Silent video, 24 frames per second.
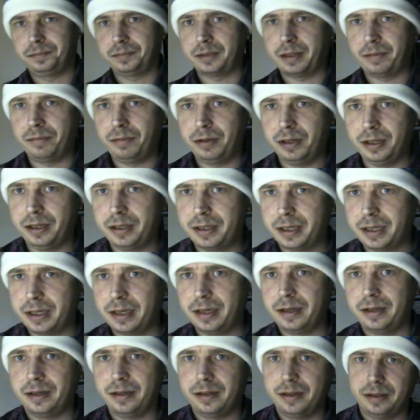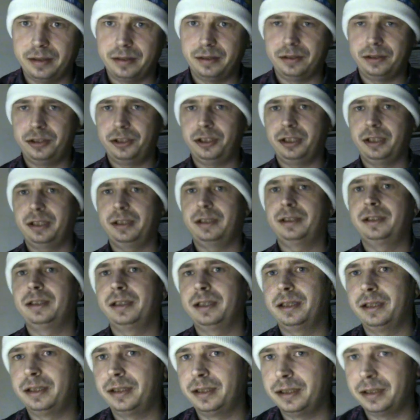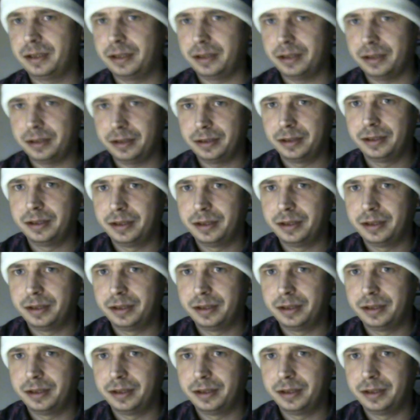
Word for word: I'm really tired and shit, and uh,